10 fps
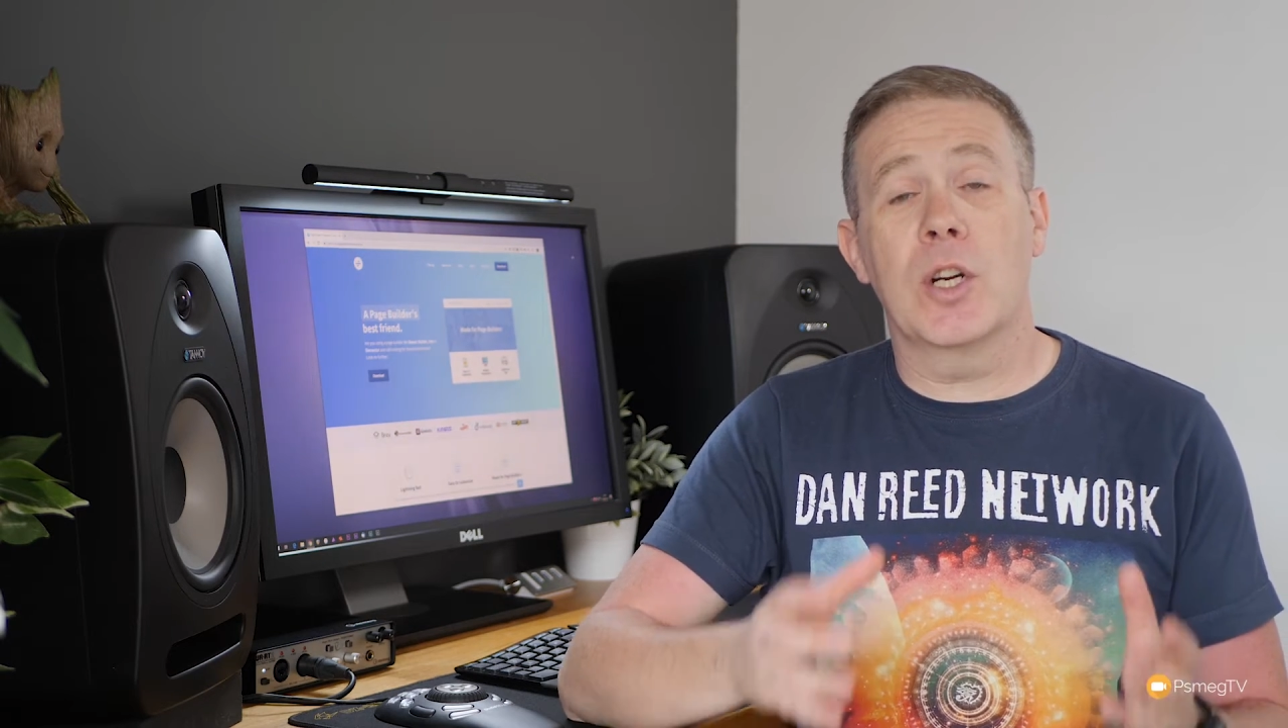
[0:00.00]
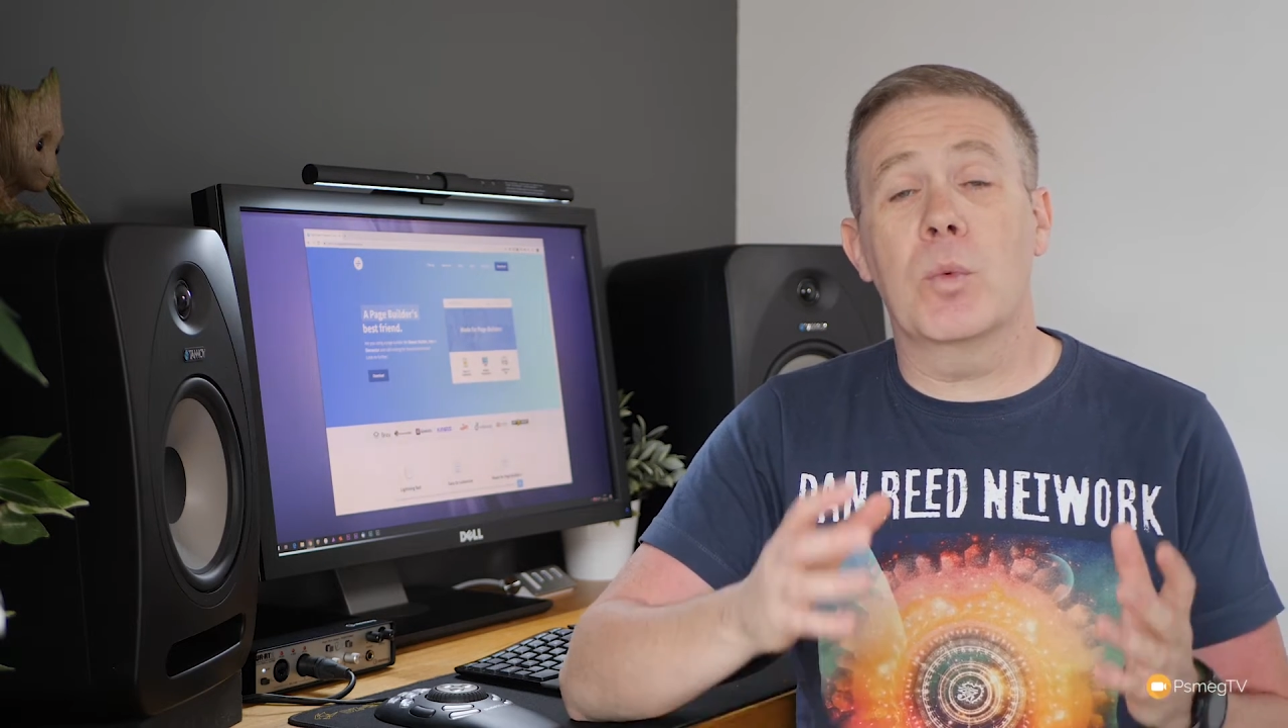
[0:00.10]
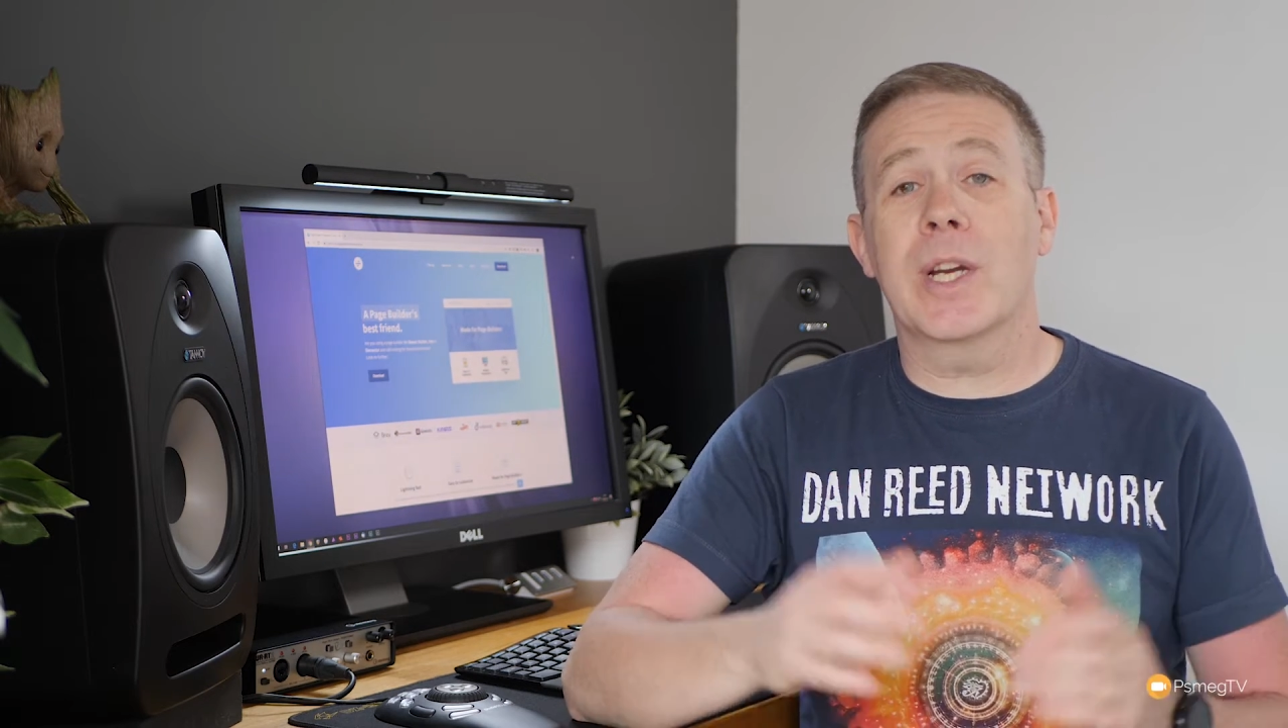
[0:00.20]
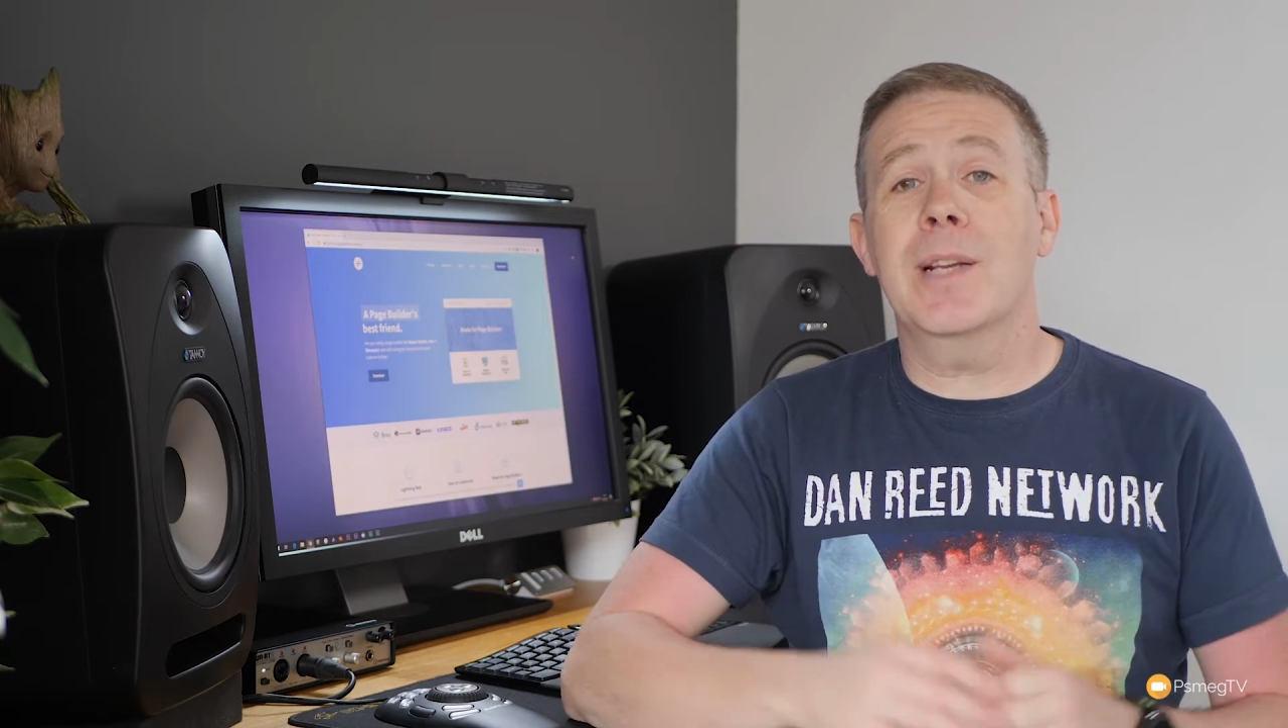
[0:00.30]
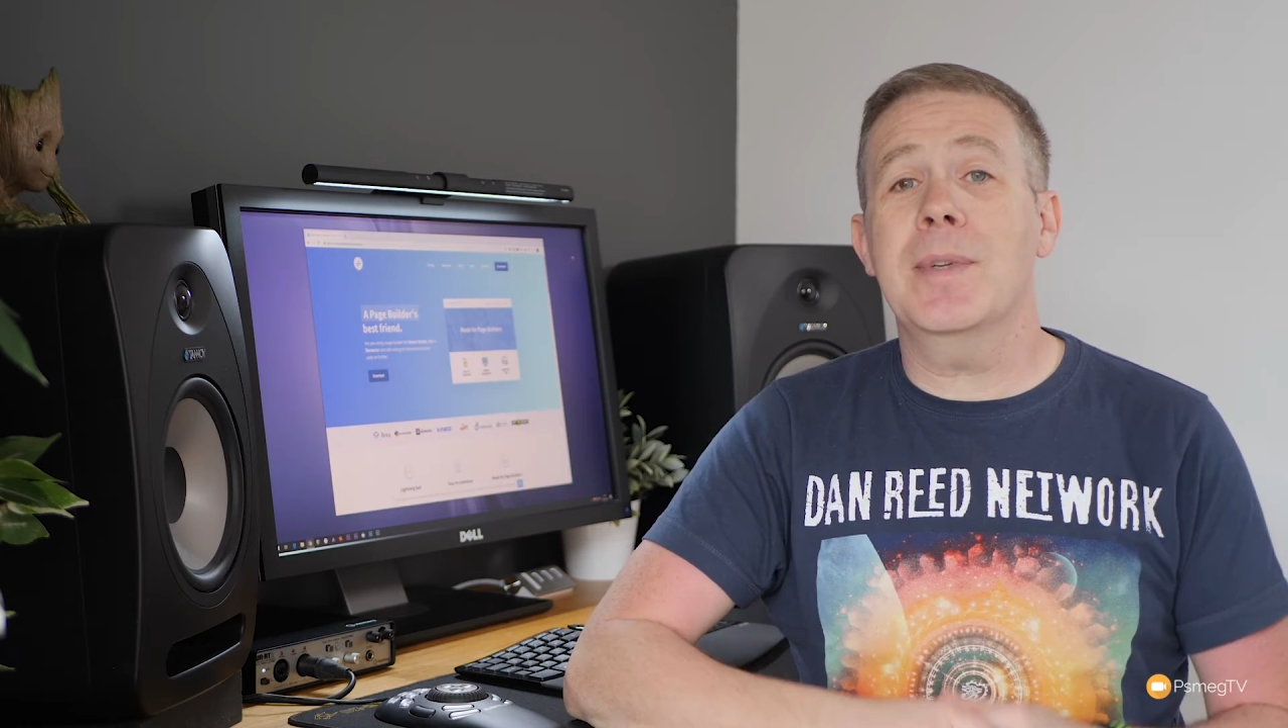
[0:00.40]

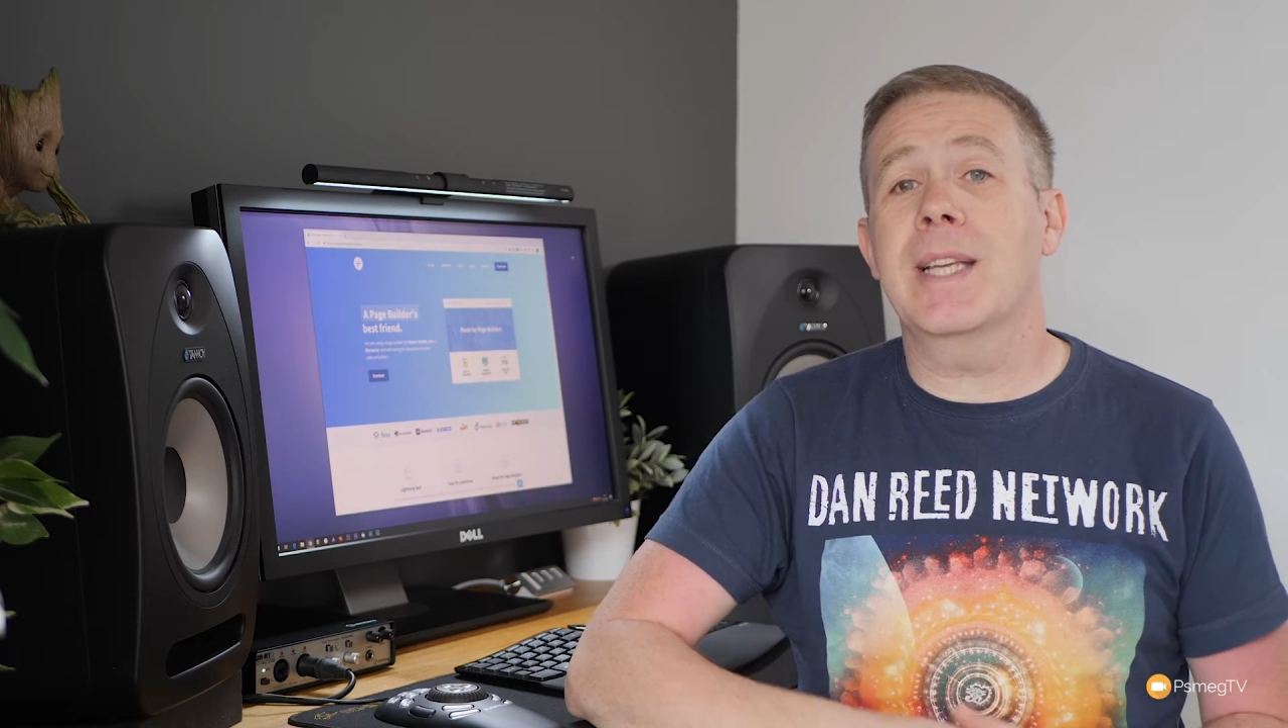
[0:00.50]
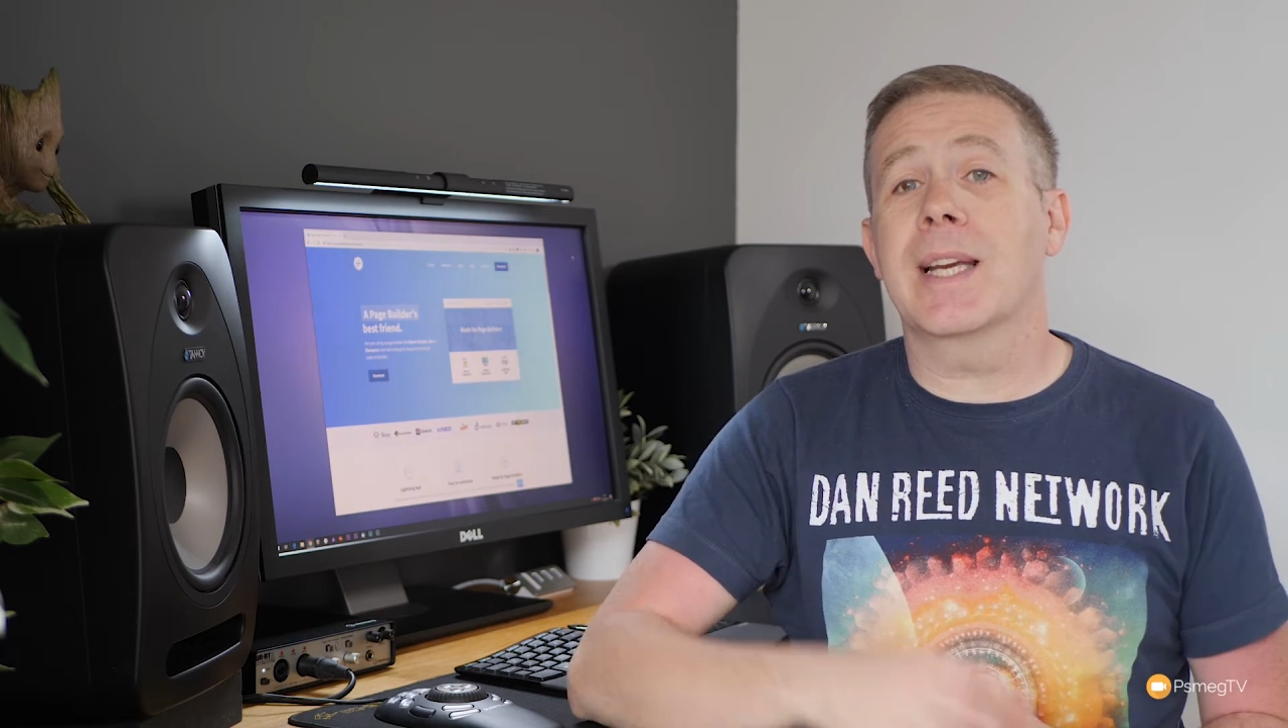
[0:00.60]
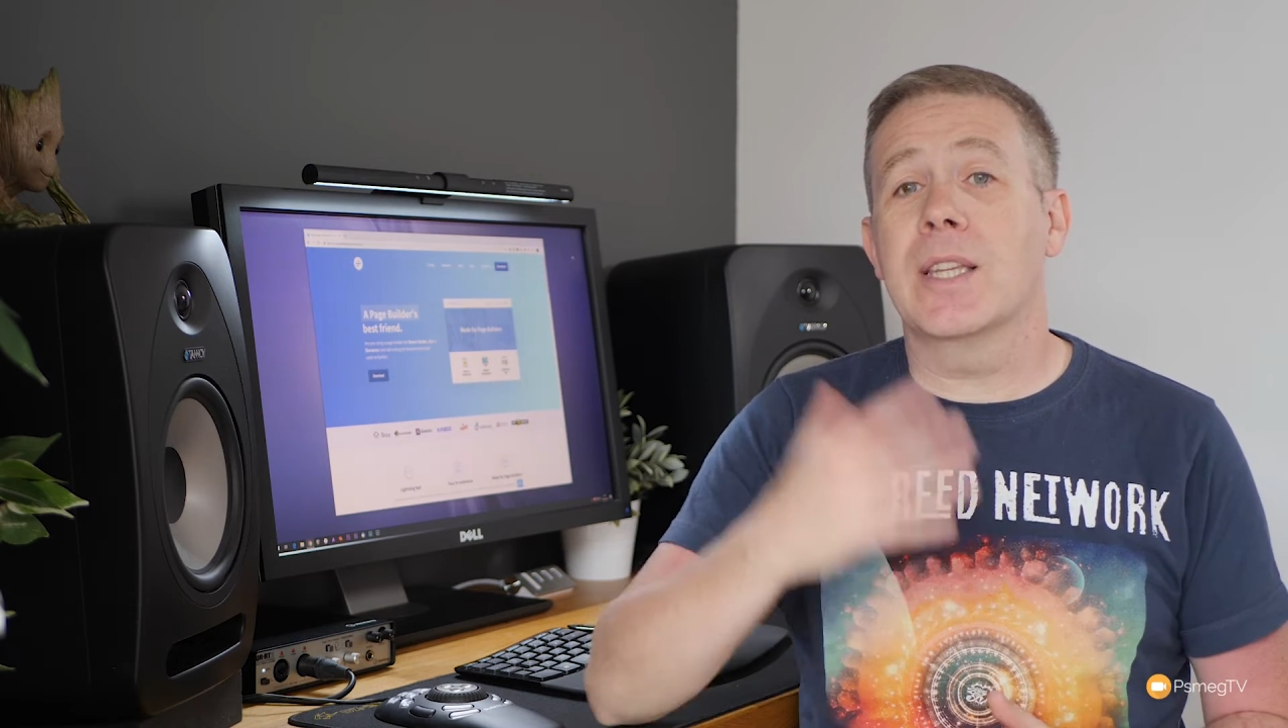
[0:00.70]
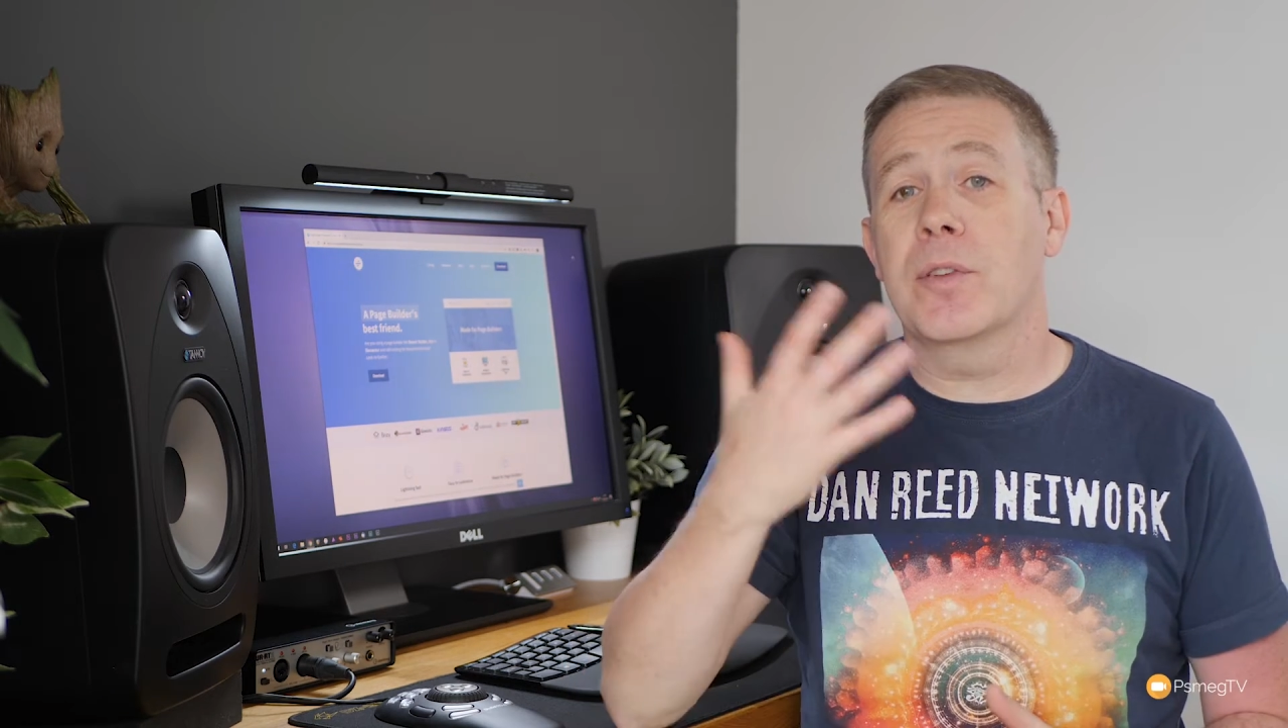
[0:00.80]
we're going to be taking